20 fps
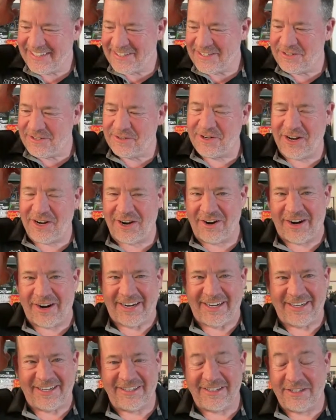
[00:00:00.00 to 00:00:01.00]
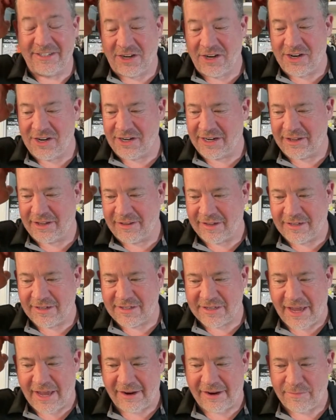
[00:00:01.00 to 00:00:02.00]
Doing all right. The dog, I think,
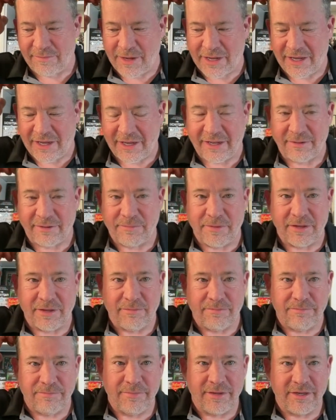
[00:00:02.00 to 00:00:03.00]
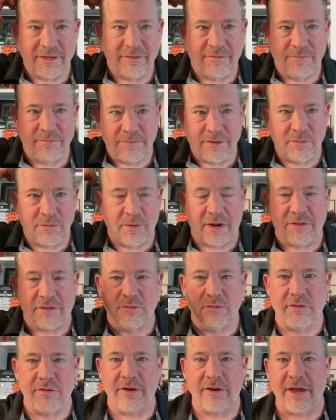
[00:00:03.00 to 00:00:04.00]
sat on my head midway
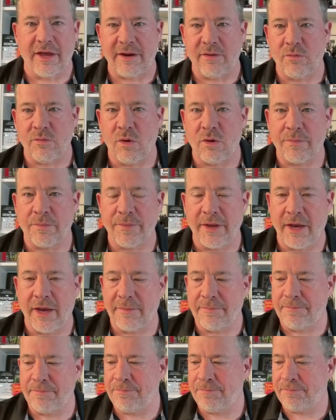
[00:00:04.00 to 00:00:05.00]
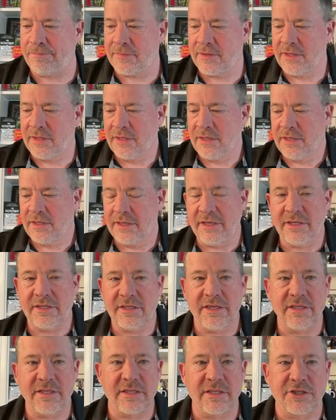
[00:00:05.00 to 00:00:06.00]
through the night, woke me up.
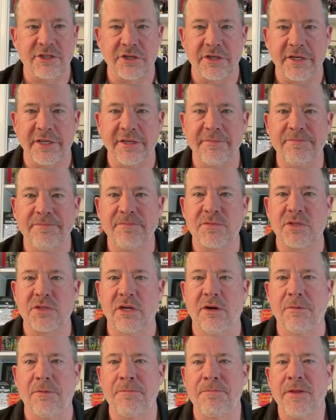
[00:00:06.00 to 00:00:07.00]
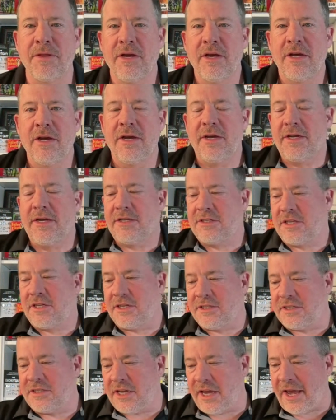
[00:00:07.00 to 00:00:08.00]
He's a treat. So
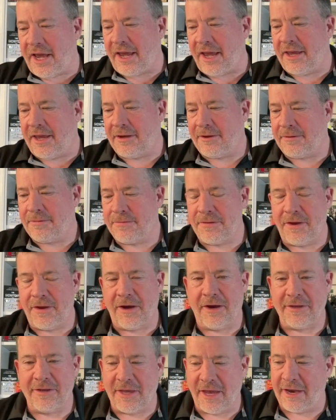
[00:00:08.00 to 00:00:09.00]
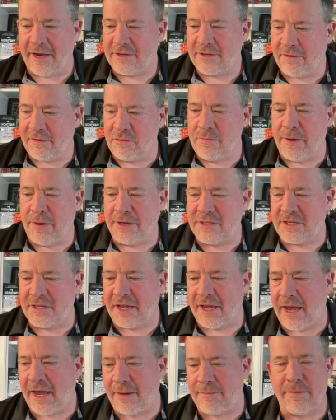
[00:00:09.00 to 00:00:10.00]
today, everybody say
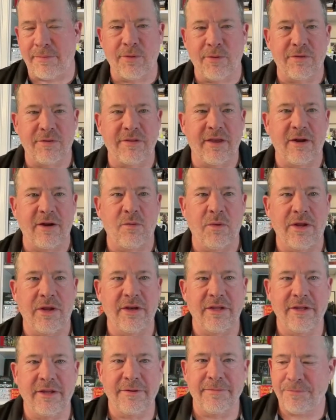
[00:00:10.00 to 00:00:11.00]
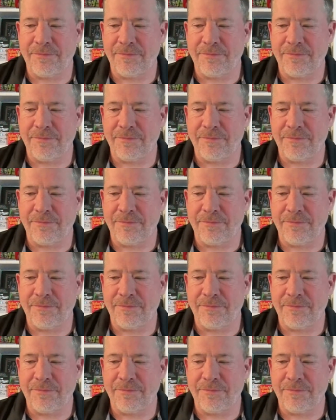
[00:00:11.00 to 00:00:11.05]
happy birthday to Wendy.